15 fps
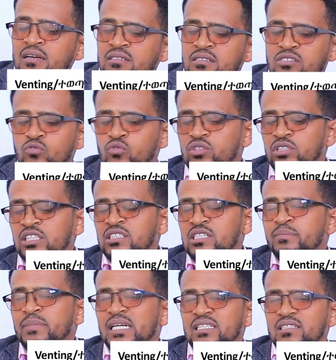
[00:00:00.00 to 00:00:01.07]
is stored in the
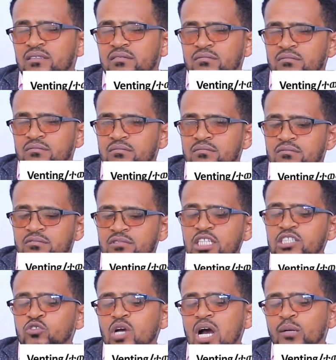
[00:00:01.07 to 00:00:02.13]
body.
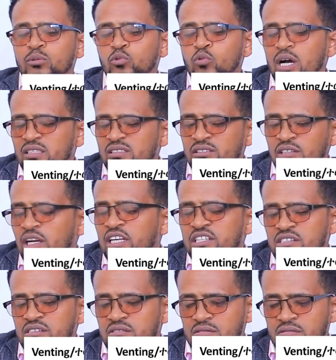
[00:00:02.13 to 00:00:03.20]
Just you have to what? Release
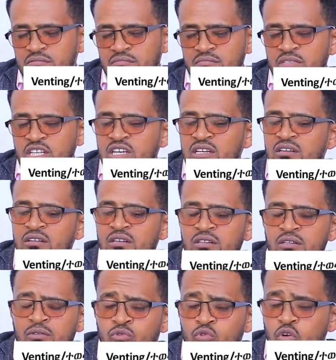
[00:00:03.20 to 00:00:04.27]
it.
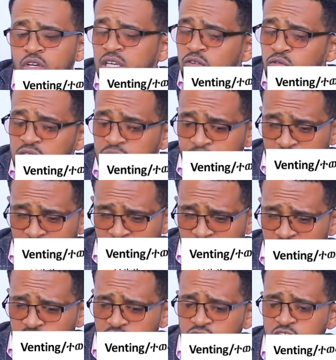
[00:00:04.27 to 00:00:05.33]
Talking with
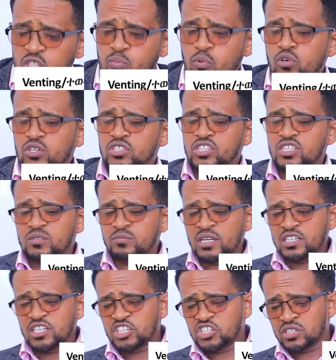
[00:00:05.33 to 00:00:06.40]
friends, sports,
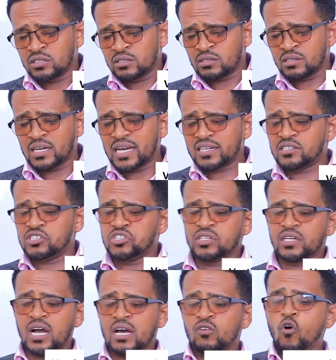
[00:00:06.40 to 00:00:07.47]
meditation,
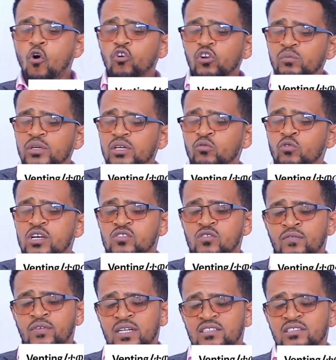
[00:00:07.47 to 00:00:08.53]
relaxation can all be ways
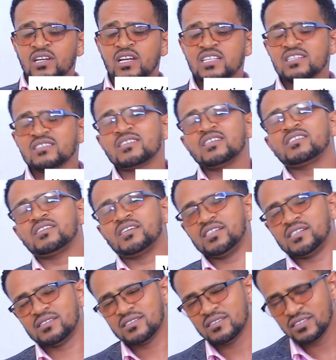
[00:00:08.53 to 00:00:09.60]
of what? Releasing the
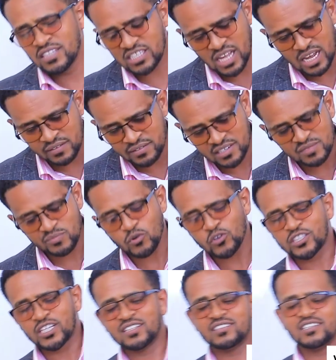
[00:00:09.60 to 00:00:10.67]
stress. These are very
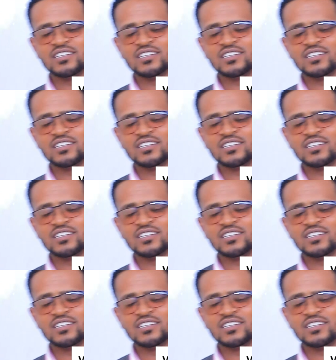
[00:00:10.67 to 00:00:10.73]
important